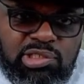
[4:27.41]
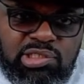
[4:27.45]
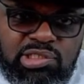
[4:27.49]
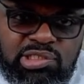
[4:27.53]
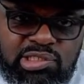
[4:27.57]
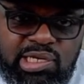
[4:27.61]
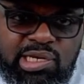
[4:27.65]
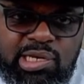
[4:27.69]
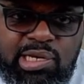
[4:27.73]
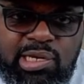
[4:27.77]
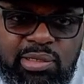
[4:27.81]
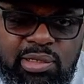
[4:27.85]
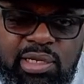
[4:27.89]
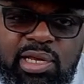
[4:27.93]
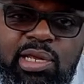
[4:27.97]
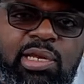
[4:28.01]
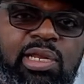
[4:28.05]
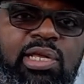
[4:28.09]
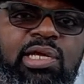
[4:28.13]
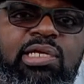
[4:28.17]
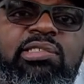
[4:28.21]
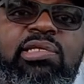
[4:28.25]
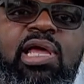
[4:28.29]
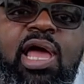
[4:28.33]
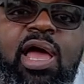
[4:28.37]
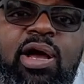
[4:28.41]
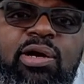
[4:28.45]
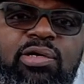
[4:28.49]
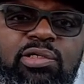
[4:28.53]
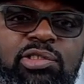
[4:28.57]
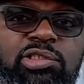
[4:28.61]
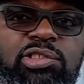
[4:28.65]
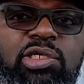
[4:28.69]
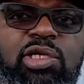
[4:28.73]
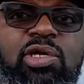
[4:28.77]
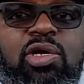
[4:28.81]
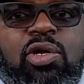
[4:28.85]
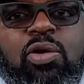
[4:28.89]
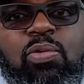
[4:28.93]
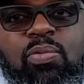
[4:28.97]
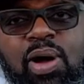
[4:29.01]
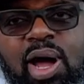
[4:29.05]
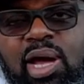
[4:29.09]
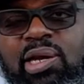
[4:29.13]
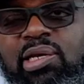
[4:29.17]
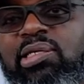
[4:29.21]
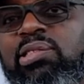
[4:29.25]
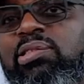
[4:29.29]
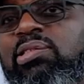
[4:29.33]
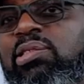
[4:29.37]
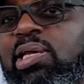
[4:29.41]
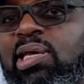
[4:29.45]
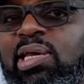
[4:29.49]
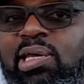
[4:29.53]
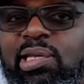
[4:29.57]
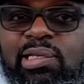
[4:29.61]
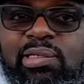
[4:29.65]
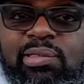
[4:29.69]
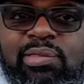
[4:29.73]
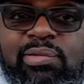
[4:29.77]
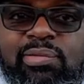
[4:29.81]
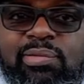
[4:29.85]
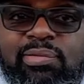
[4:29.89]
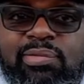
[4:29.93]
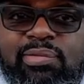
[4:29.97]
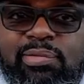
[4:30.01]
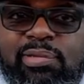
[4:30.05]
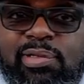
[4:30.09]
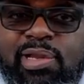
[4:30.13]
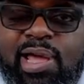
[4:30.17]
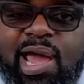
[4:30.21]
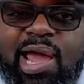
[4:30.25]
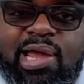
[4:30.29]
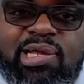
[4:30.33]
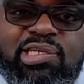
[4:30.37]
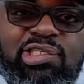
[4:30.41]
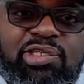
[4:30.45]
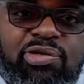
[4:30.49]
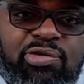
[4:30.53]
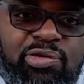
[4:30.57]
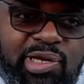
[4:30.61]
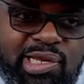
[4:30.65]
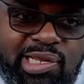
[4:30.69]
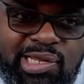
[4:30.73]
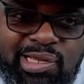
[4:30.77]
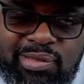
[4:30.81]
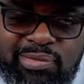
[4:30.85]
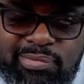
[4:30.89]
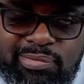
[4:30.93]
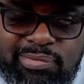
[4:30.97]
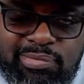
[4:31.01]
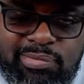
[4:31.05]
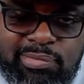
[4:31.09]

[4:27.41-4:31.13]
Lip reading: Jean in his house while he's eating ice cream.